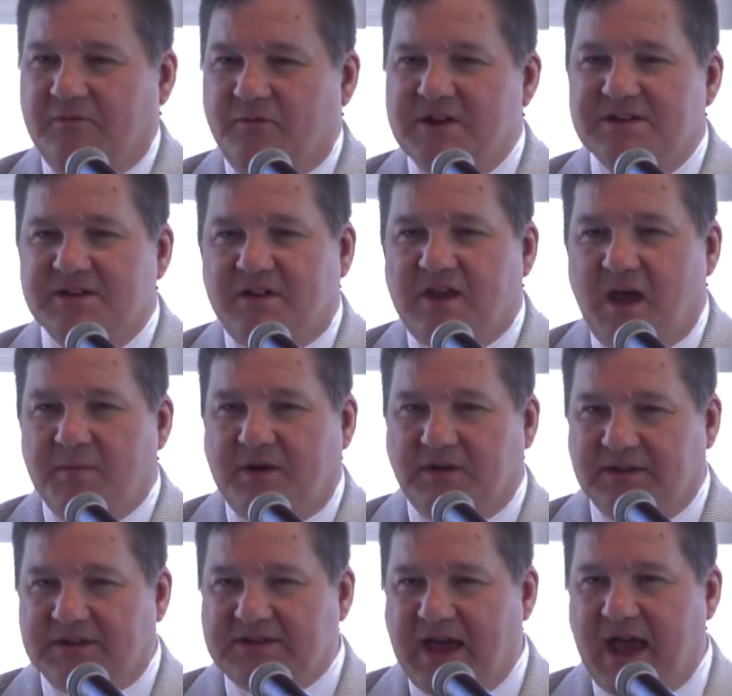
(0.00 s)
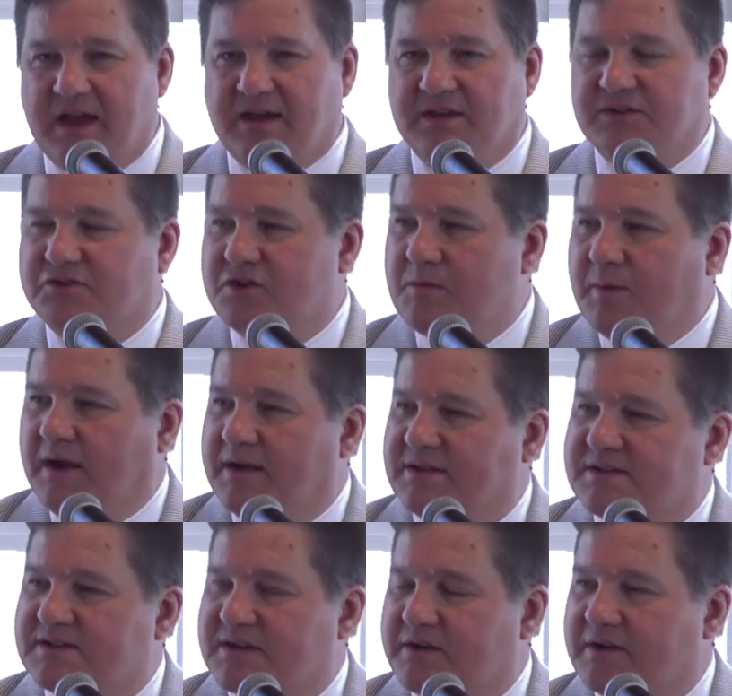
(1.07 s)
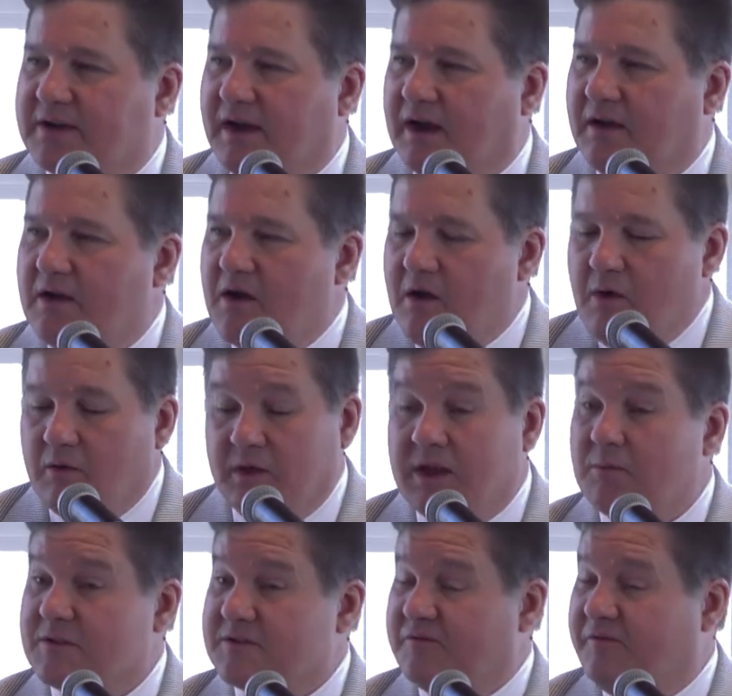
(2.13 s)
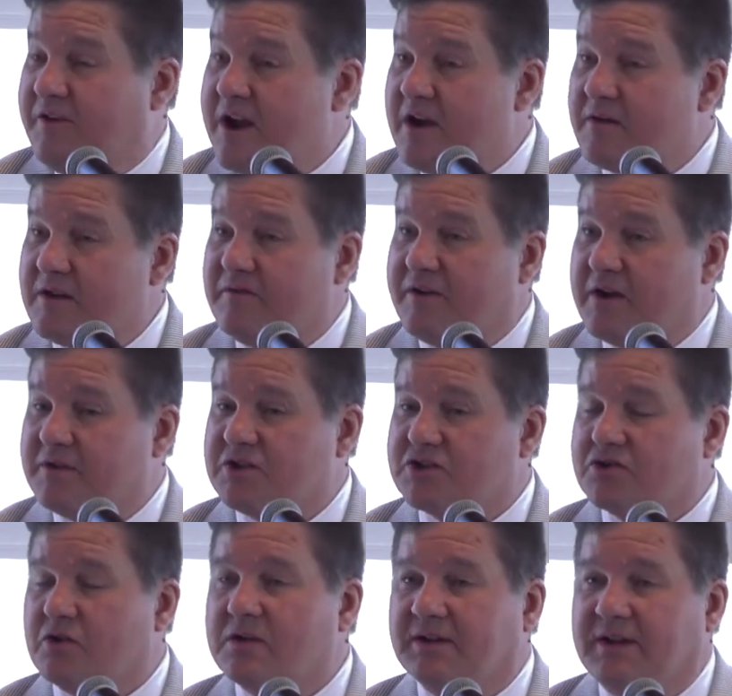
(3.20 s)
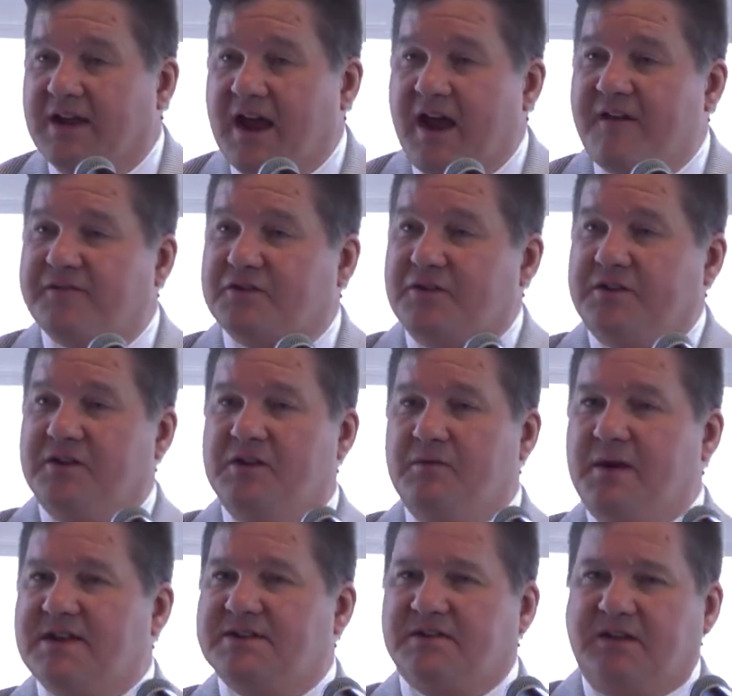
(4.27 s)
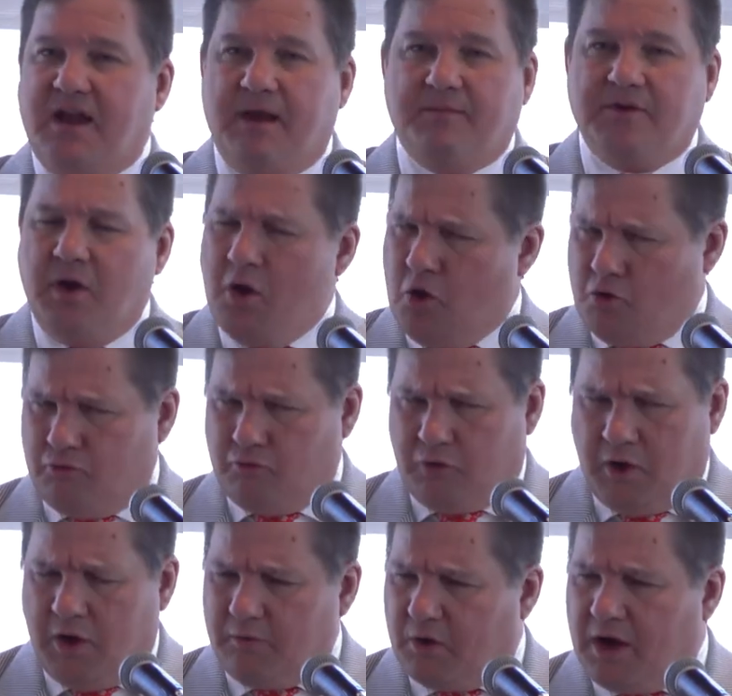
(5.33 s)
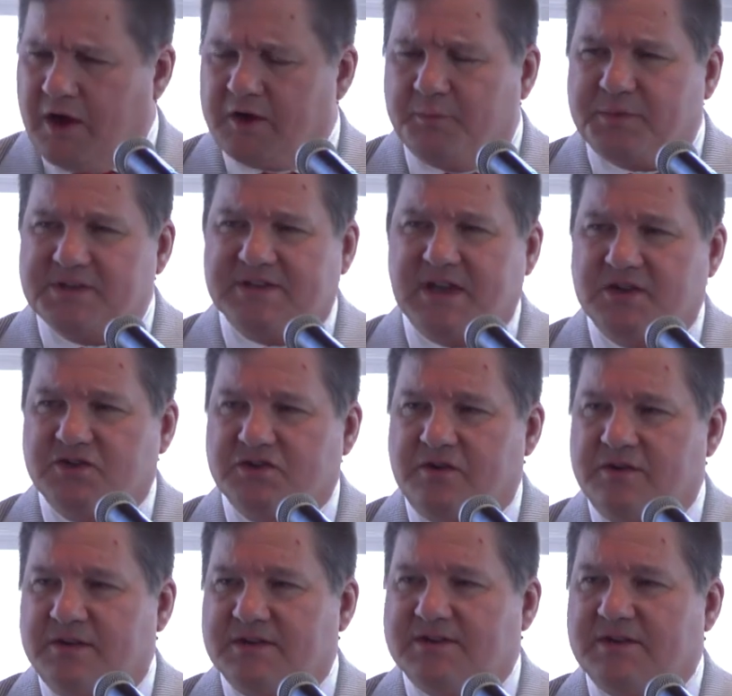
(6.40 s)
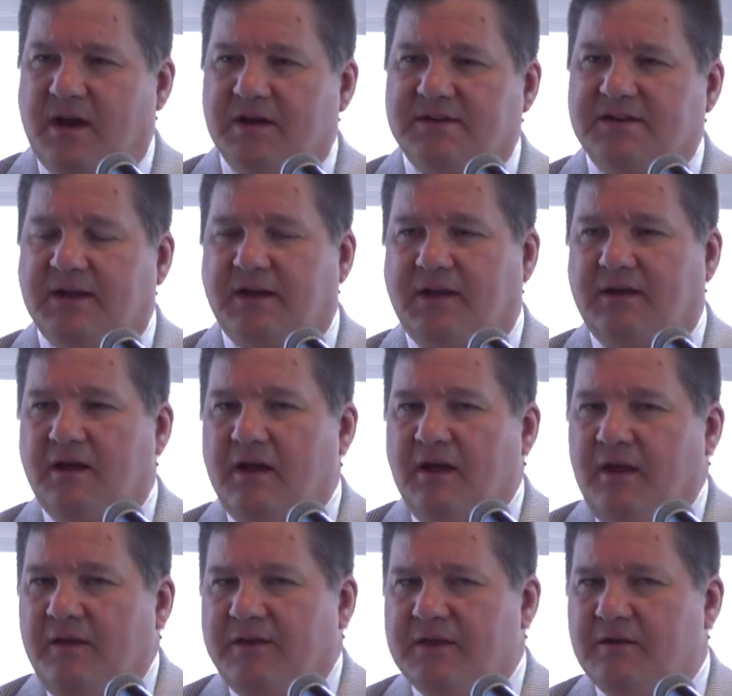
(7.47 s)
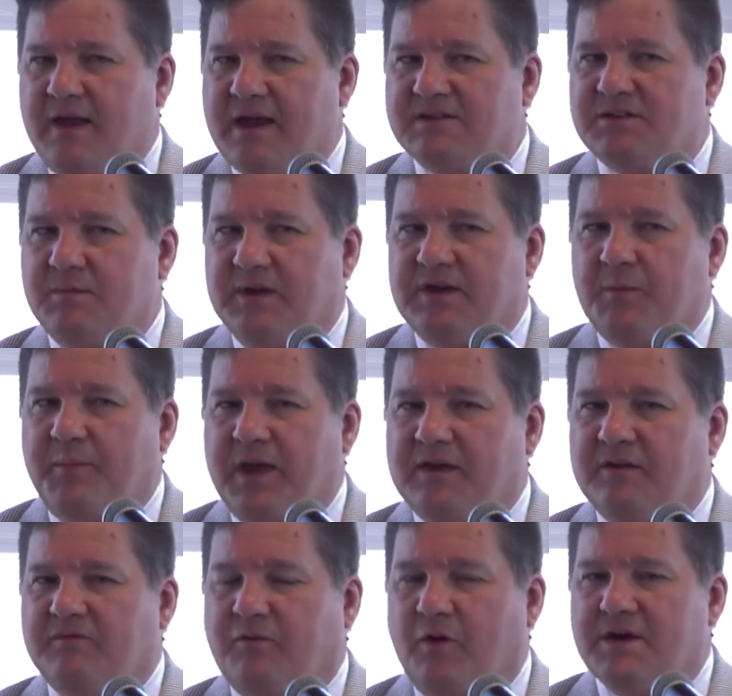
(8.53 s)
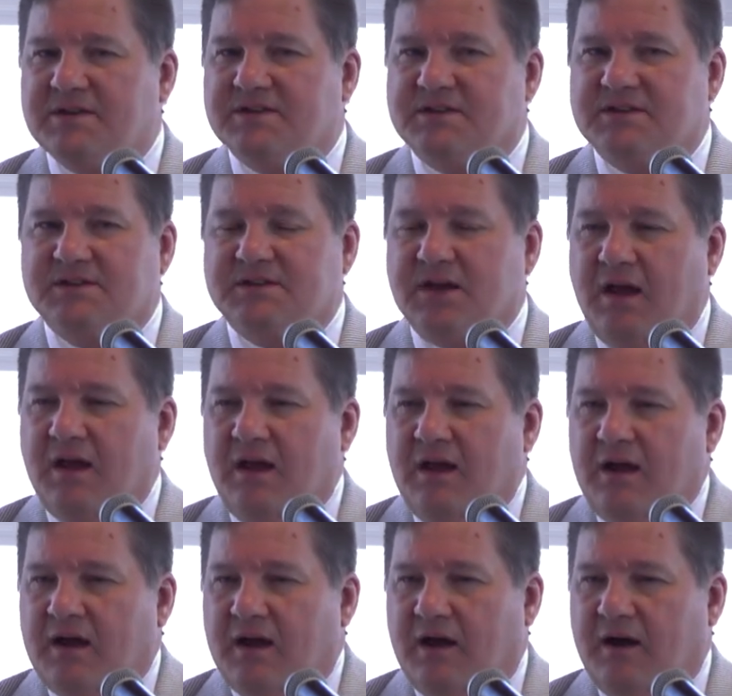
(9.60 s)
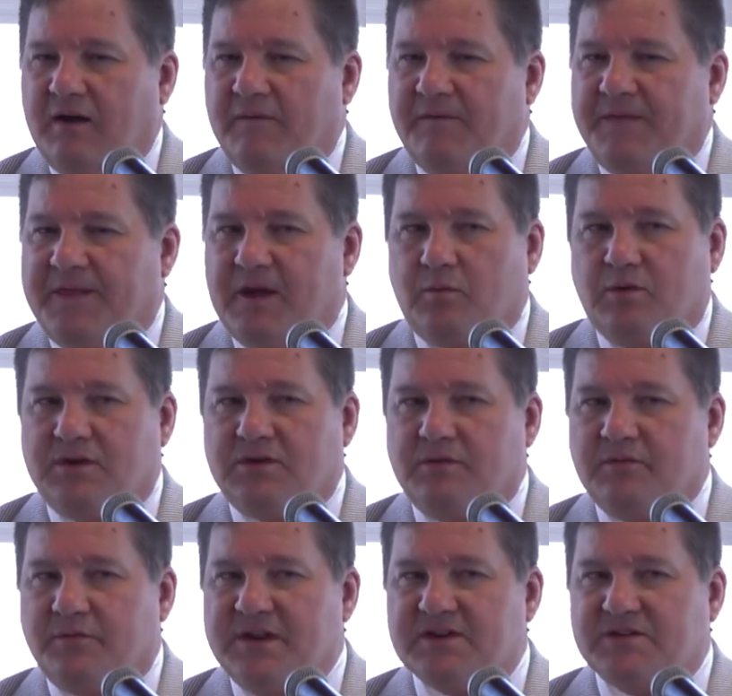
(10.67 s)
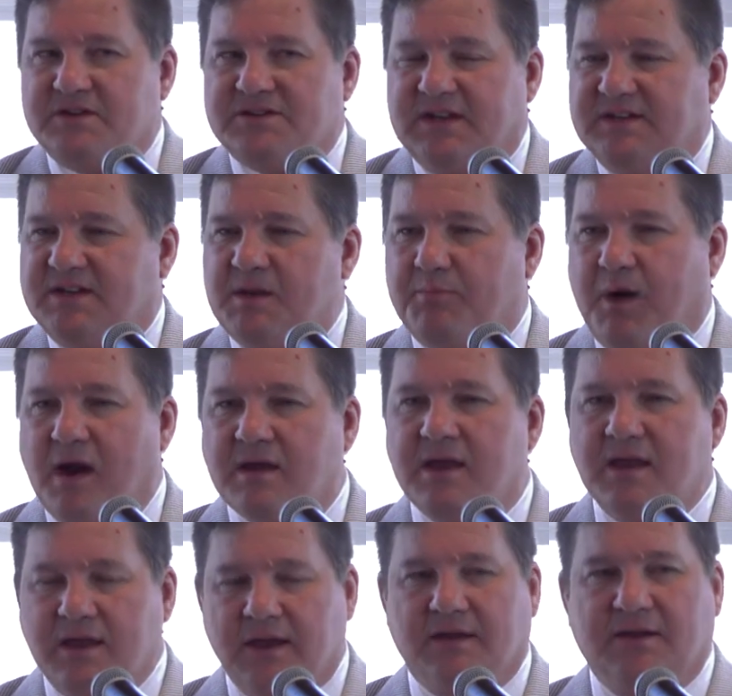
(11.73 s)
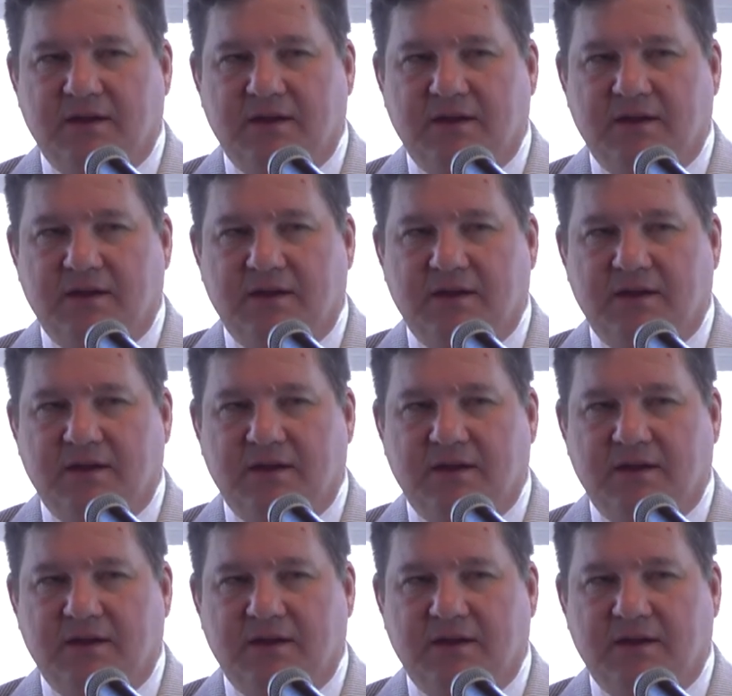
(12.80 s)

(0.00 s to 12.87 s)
recent chemical attack in Douma in Syria. Well, it was very, very shortly after the U.S. claimed, oh, we're 100% sure that Assad did it, that you had some independent voices that were doing research and debunking